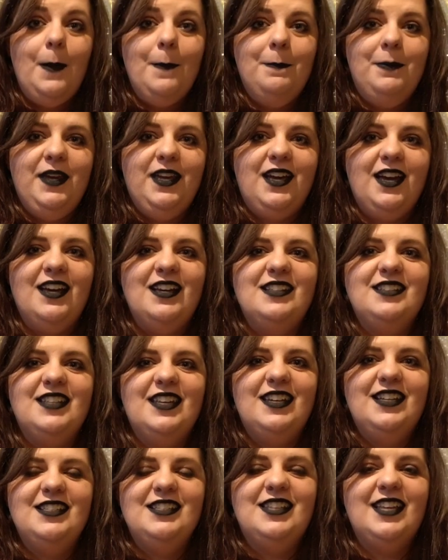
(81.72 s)
Because
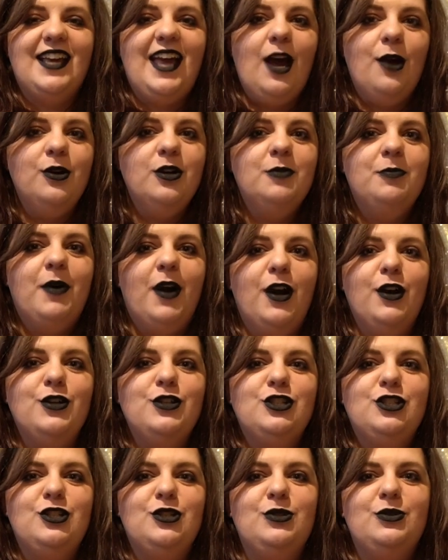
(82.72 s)
it is the counterpart
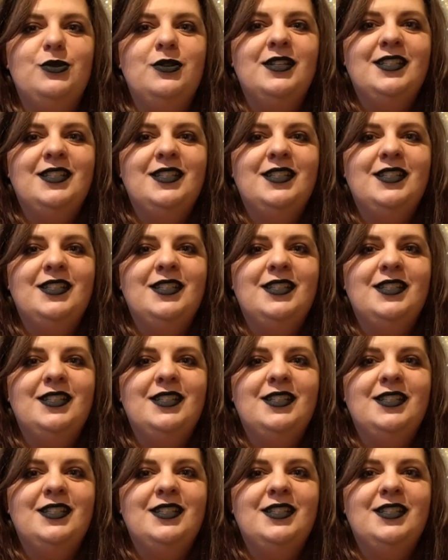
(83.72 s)
to